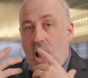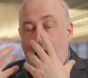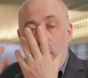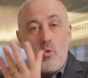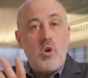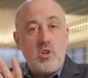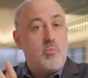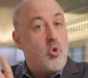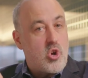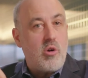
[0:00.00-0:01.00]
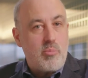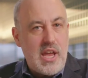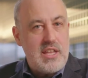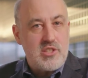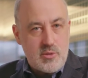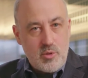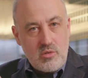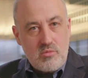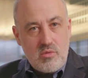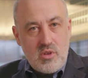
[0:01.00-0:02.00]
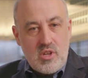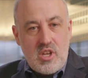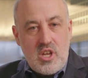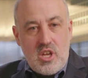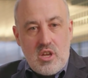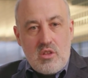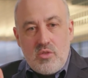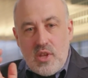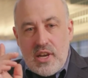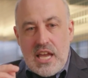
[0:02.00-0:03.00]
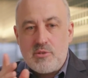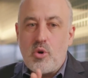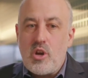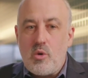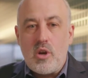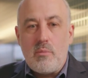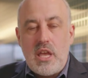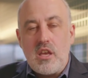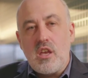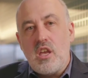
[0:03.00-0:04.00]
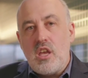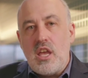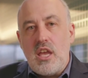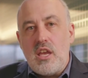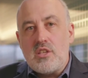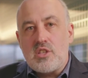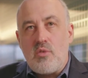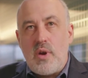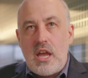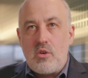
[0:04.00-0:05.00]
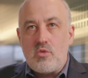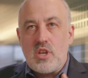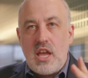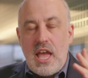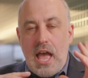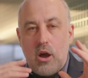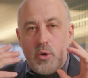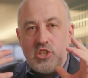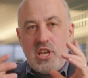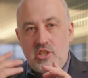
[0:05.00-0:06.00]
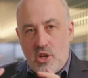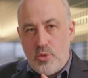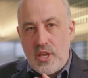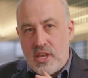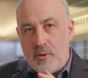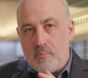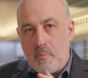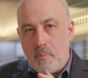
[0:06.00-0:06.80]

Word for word: our world more comprehensible. The last point I want to make is around how we change our thinking,